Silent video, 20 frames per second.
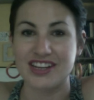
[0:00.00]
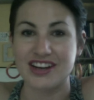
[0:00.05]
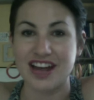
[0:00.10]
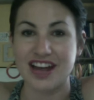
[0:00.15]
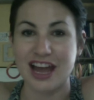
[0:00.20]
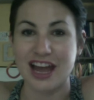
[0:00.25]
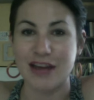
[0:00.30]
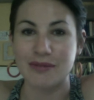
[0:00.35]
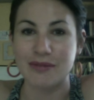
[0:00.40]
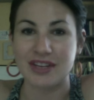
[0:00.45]

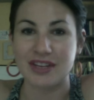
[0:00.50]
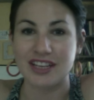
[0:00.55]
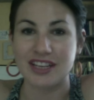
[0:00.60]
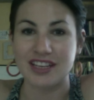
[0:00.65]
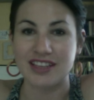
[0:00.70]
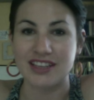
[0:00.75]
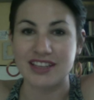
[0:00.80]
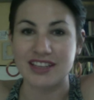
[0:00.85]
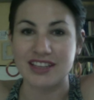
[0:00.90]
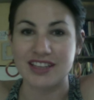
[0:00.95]

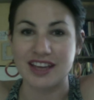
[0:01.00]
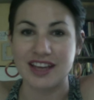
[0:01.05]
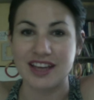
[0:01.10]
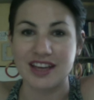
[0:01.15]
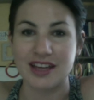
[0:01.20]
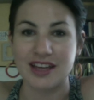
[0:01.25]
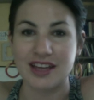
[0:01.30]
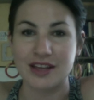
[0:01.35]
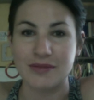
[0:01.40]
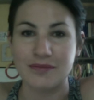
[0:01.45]
happening.
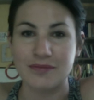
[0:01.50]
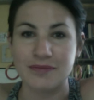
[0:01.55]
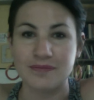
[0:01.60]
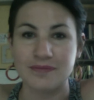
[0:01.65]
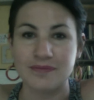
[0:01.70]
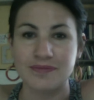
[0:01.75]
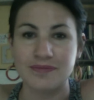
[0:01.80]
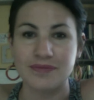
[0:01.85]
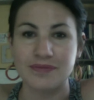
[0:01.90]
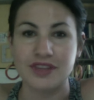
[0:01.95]

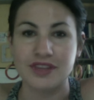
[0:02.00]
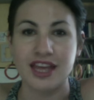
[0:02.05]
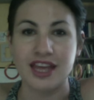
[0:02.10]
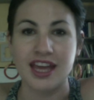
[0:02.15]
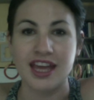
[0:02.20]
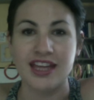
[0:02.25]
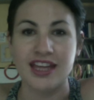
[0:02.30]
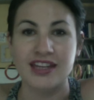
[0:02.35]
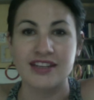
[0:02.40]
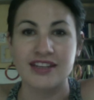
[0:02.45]

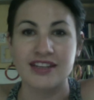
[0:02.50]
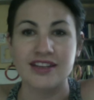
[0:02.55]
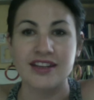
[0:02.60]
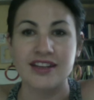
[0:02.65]
And